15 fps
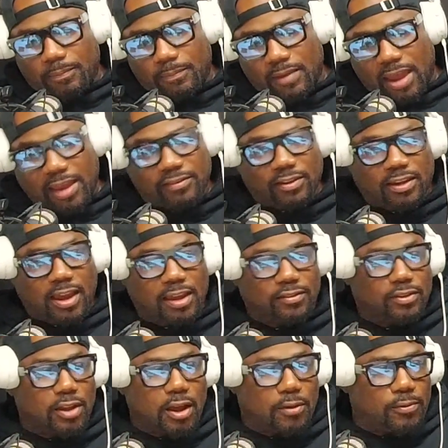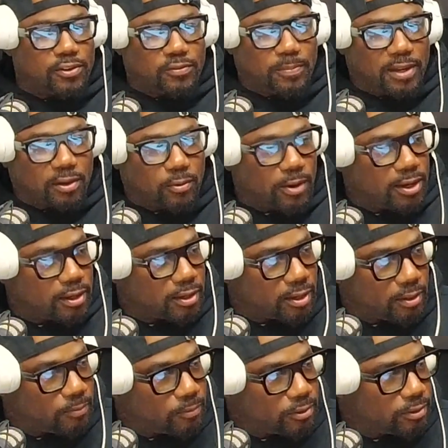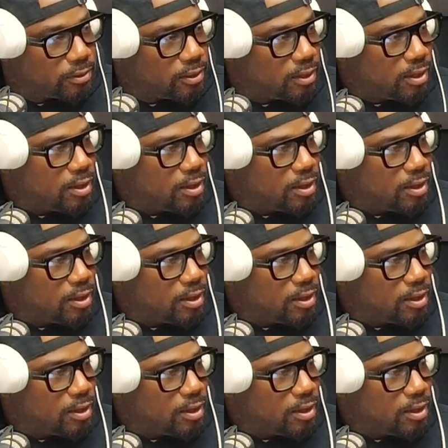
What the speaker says: education always been great at Kenwood.